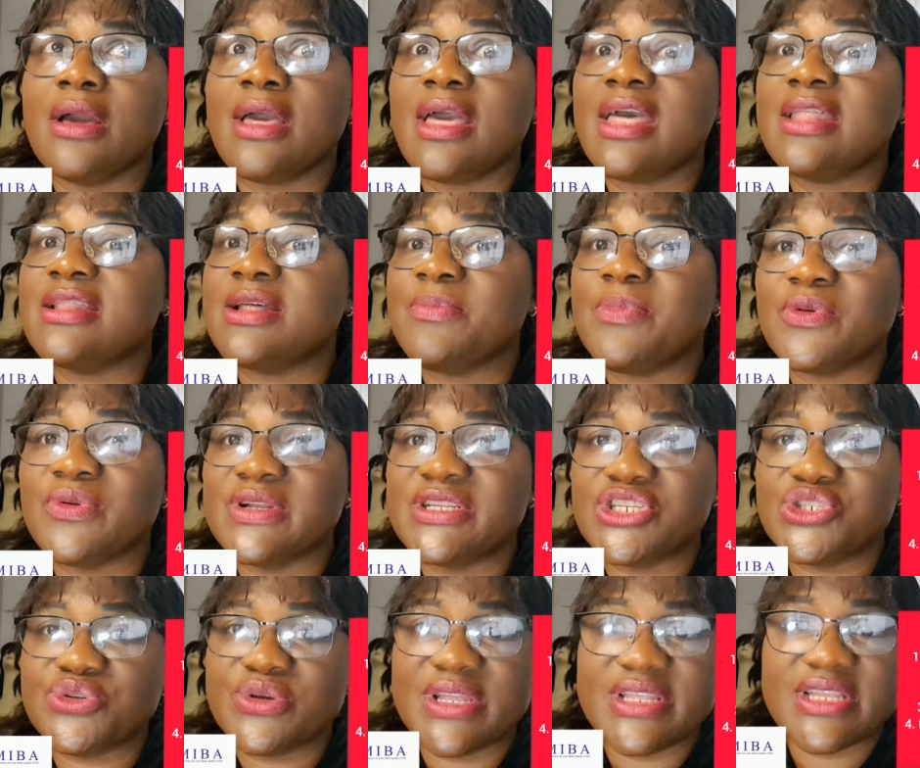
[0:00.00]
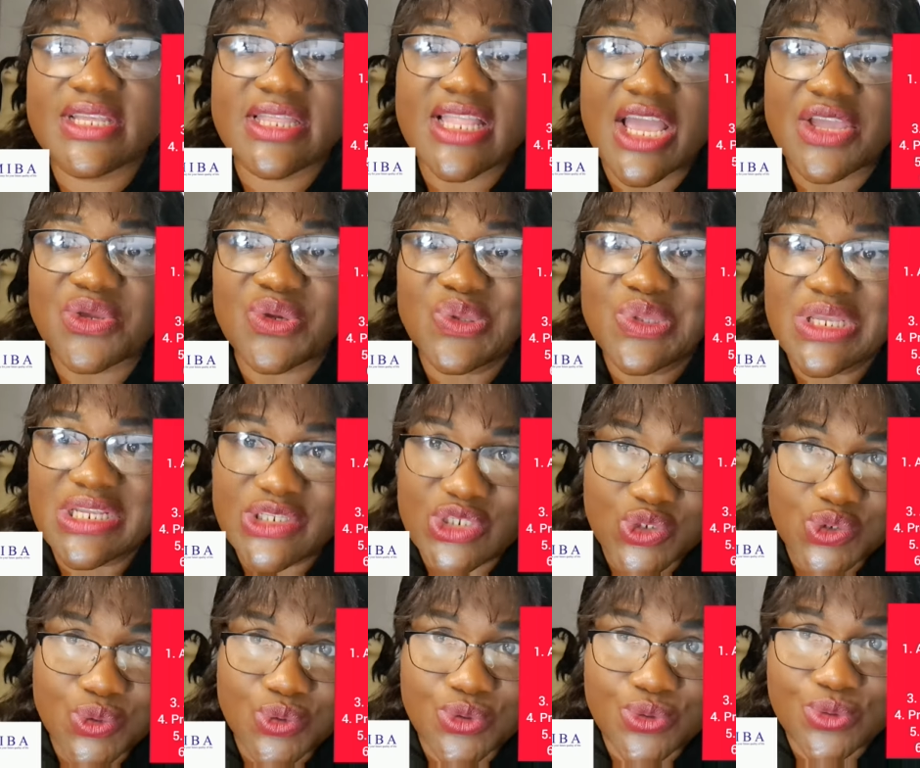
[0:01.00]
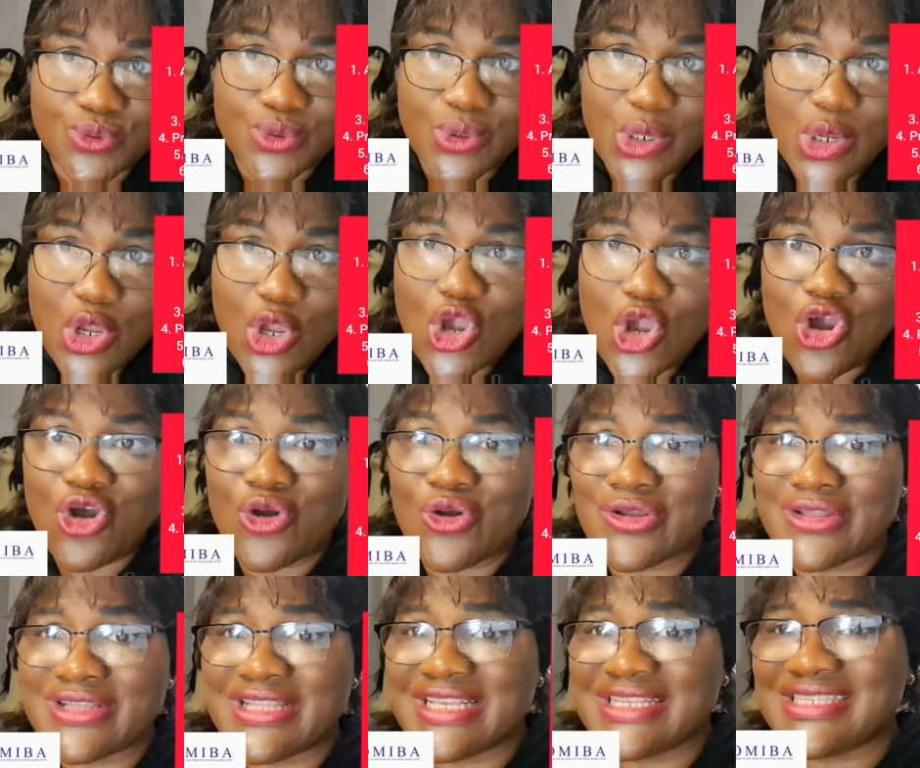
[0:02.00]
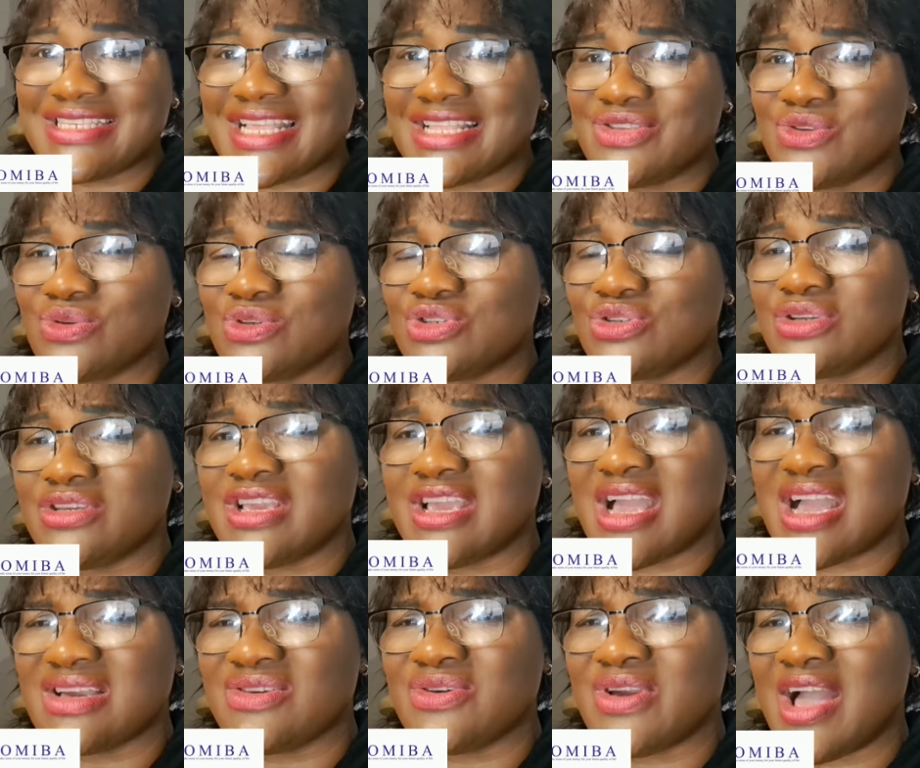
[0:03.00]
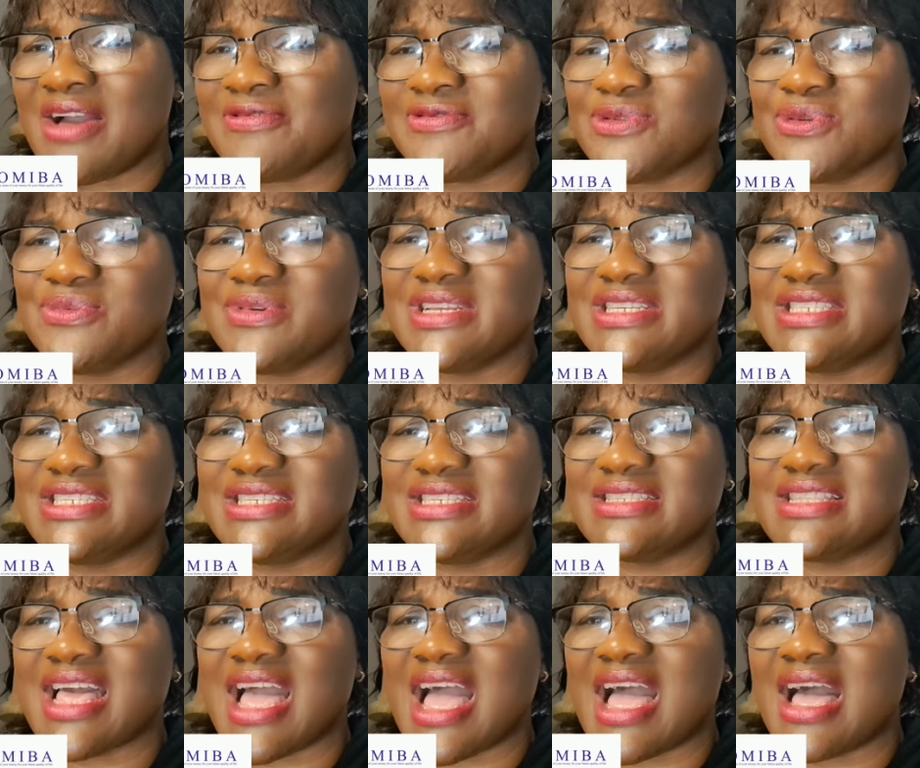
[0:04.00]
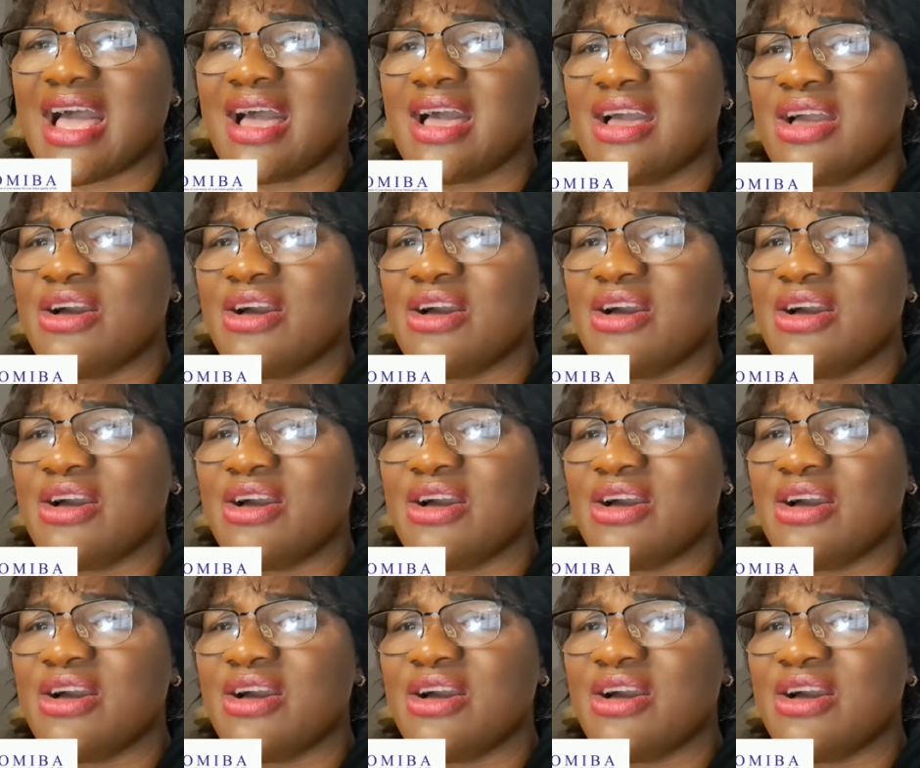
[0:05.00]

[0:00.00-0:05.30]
elaborate training that you need to do, or they said you have to register